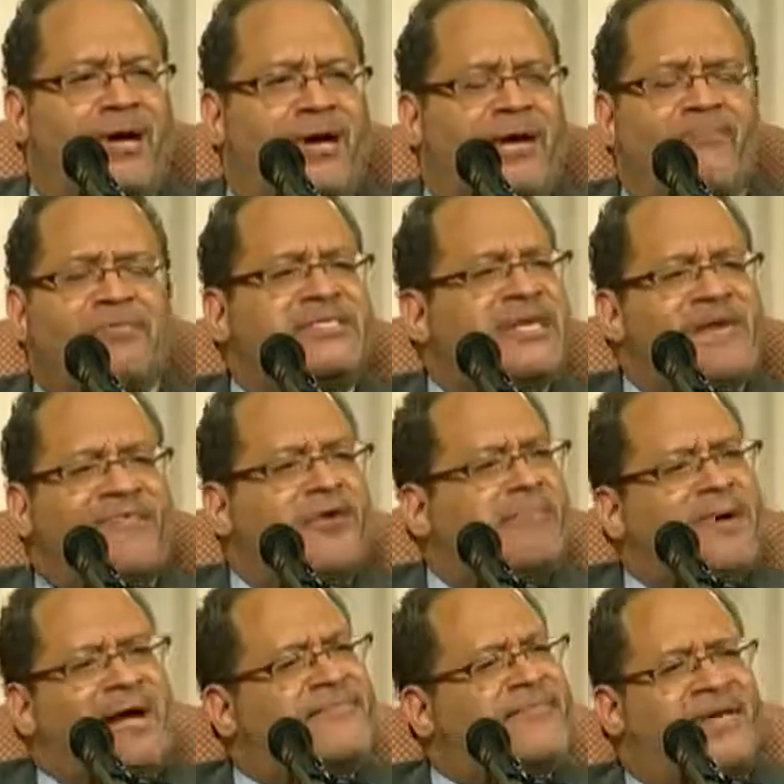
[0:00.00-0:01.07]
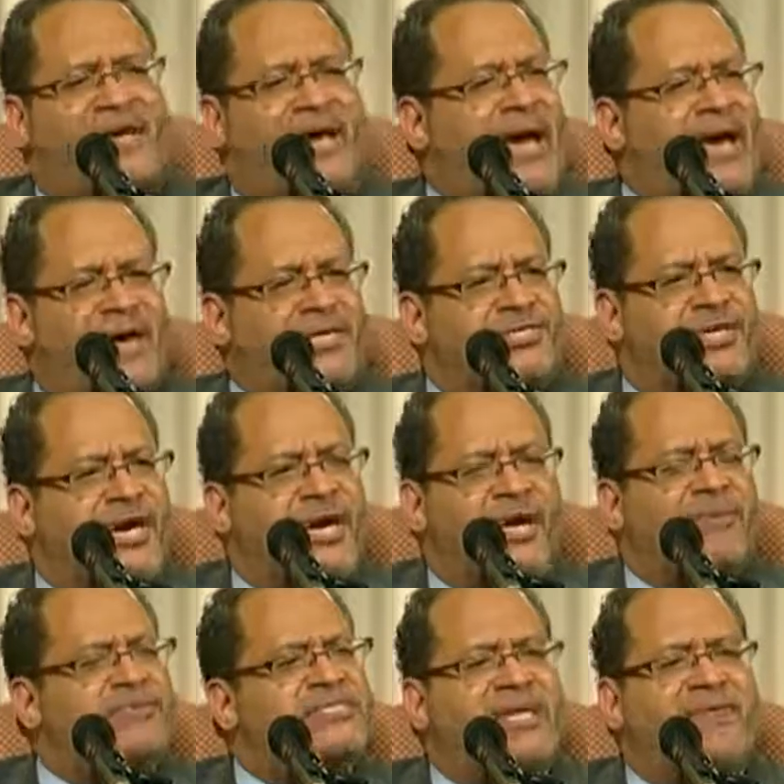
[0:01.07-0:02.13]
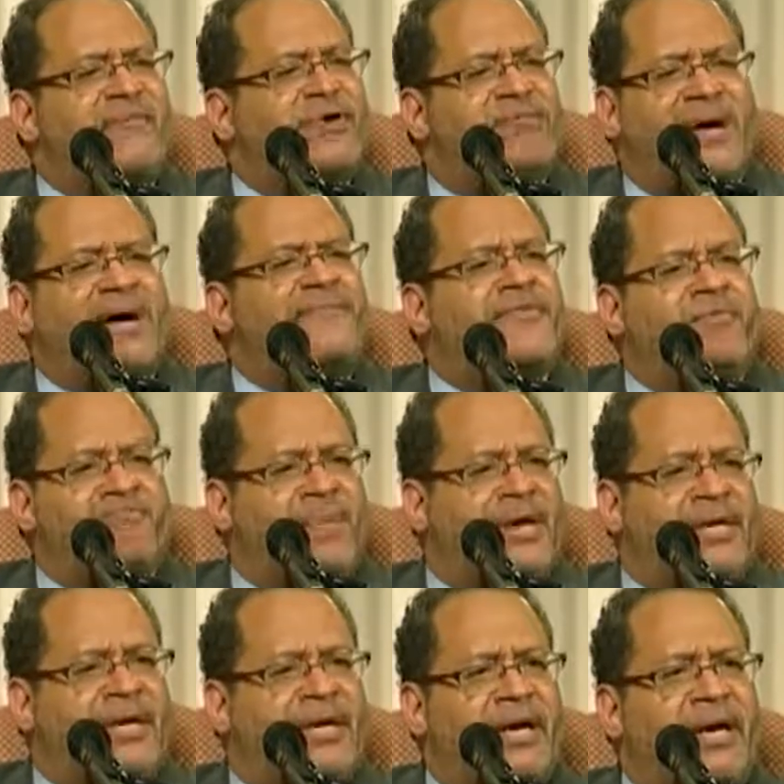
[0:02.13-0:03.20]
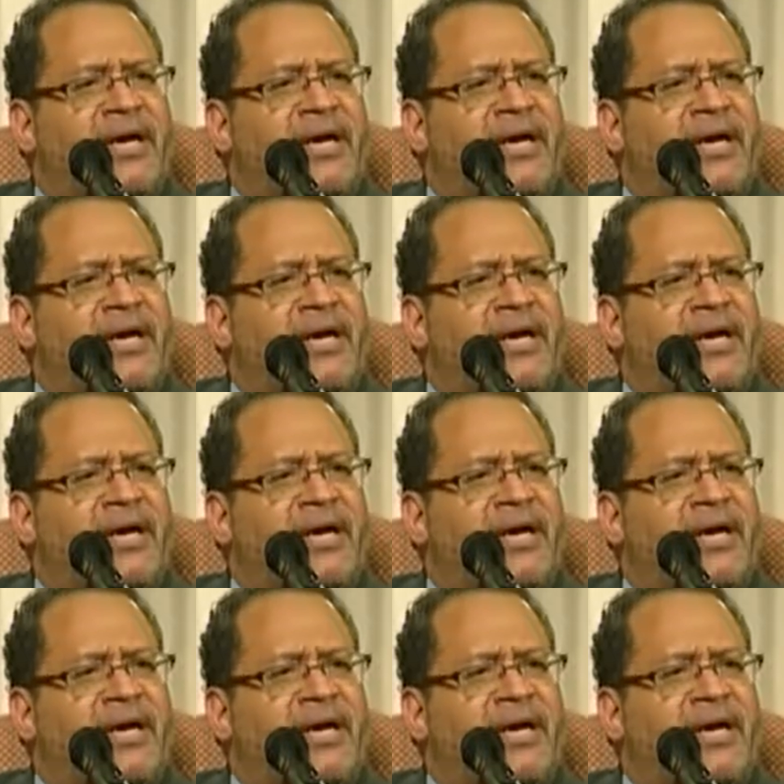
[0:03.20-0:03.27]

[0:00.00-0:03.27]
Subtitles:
It was never about the cash. It was never about the money.